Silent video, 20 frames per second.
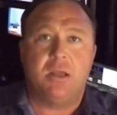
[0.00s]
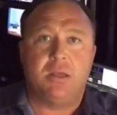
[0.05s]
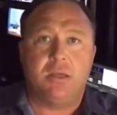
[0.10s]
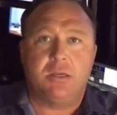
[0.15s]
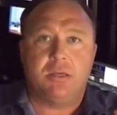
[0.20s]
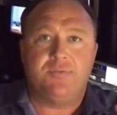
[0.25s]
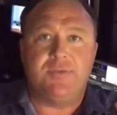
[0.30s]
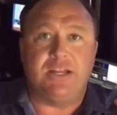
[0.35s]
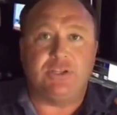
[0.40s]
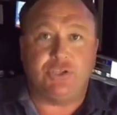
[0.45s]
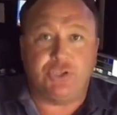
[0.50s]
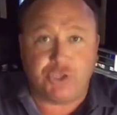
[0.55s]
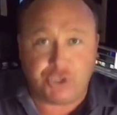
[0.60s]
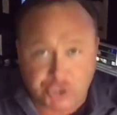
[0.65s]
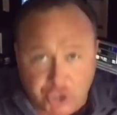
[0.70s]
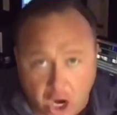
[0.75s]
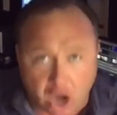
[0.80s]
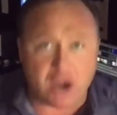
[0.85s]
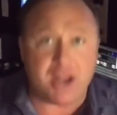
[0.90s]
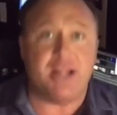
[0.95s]
that
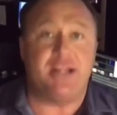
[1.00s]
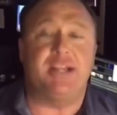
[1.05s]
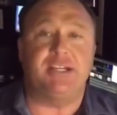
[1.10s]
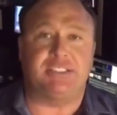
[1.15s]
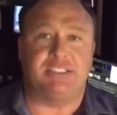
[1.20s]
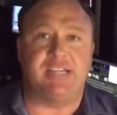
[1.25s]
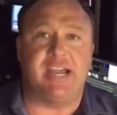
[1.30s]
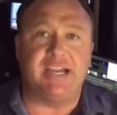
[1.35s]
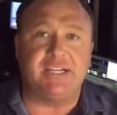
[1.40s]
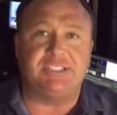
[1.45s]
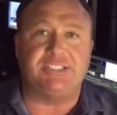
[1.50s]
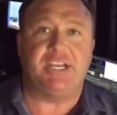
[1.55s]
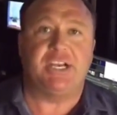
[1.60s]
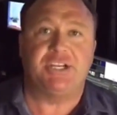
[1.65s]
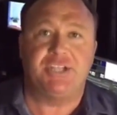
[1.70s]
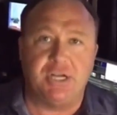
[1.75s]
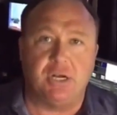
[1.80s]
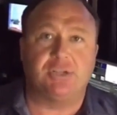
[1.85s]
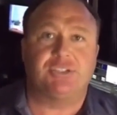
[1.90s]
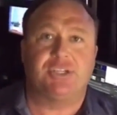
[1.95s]
started this thing 6
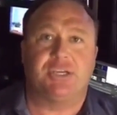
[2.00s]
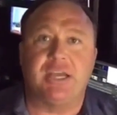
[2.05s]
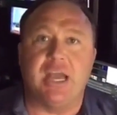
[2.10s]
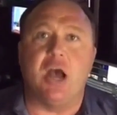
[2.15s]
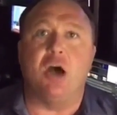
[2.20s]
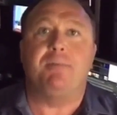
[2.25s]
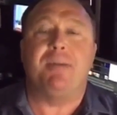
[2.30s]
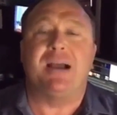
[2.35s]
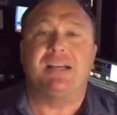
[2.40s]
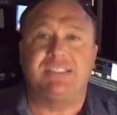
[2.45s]
years ago by